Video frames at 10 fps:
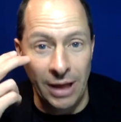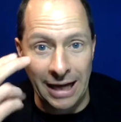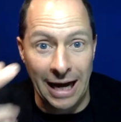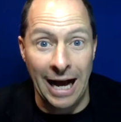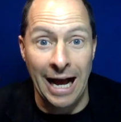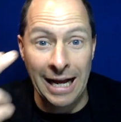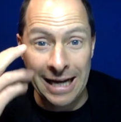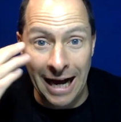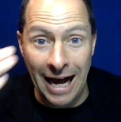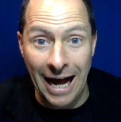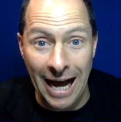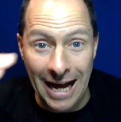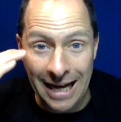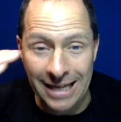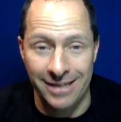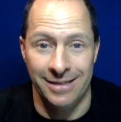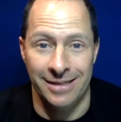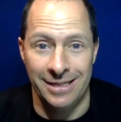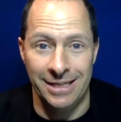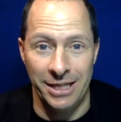that eye to eye.
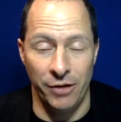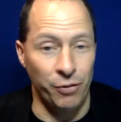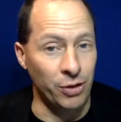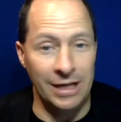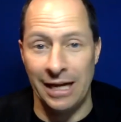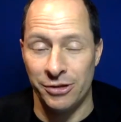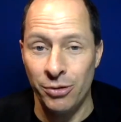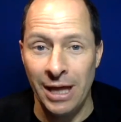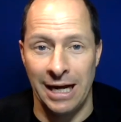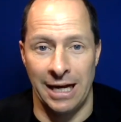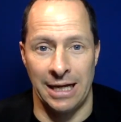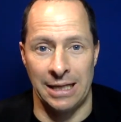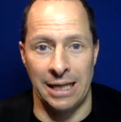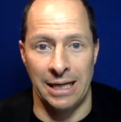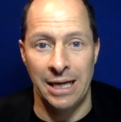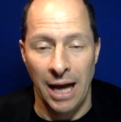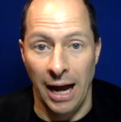If you cannot do that eye to eye, like,